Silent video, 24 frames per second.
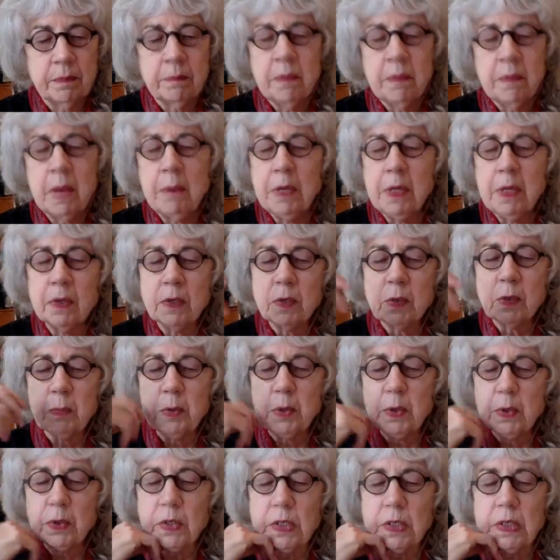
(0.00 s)
Maybe this
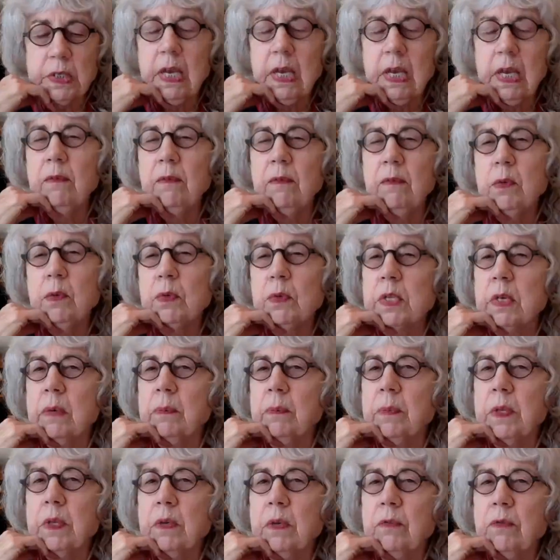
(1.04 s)
person gave you
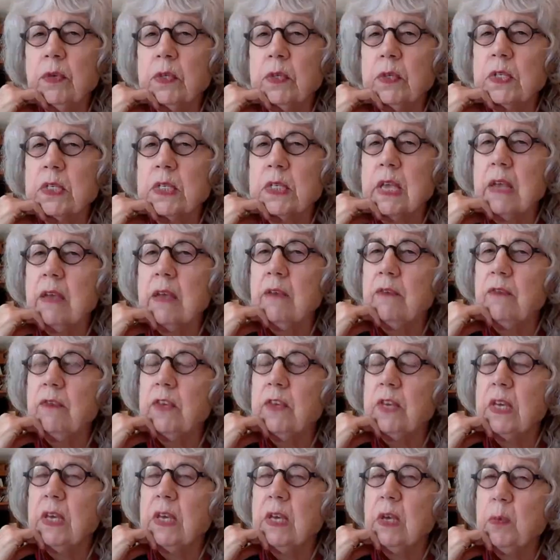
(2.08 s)
something for
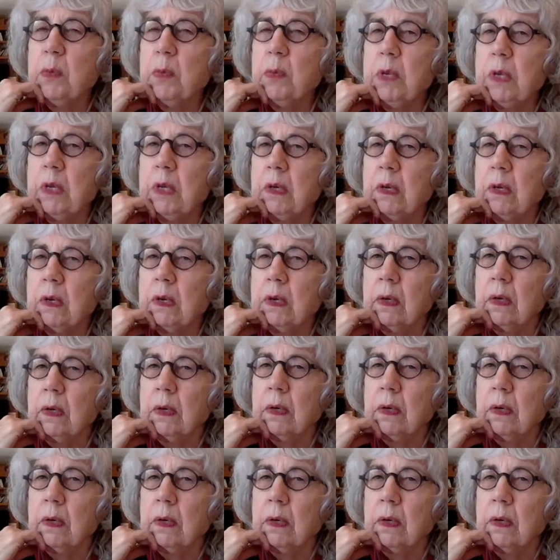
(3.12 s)
safekeeping.